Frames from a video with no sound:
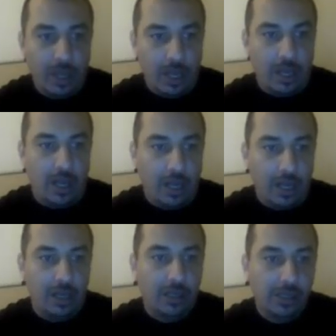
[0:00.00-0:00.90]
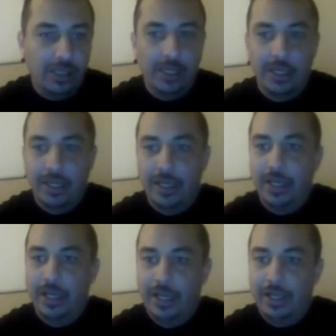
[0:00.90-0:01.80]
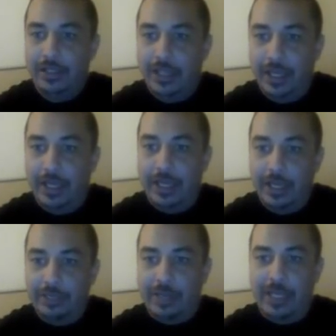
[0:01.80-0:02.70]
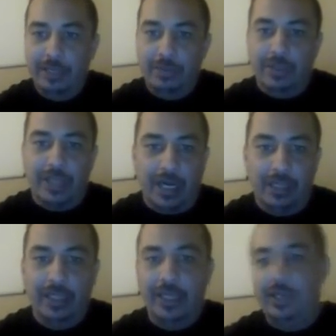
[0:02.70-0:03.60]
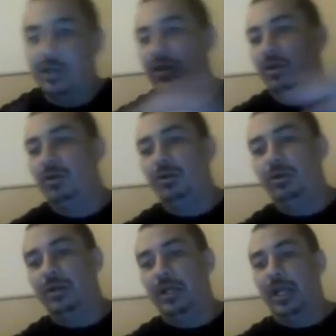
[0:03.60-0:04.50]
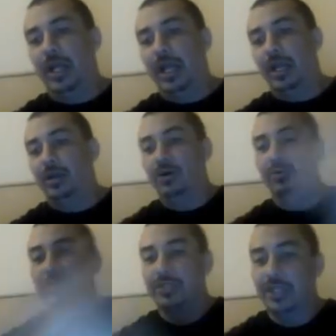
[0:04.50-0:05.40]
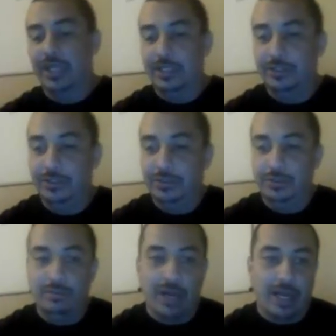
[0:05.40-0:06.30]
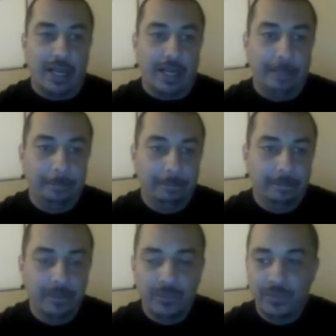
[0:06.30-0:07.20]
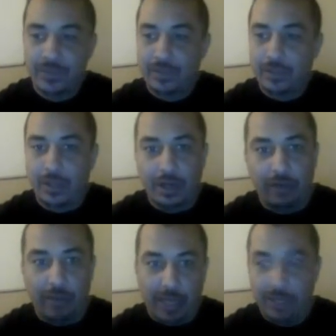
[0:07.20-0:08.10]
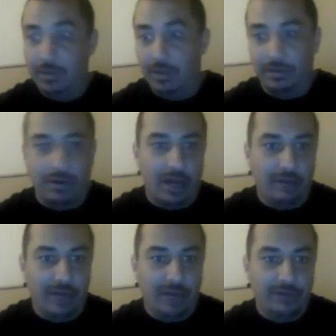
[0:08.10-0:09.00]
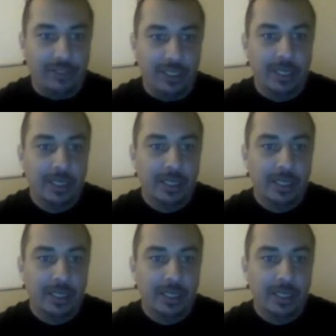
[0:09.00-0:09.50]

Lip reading: Uh, then here's my ebook that I link and goes into my ebook, obviously.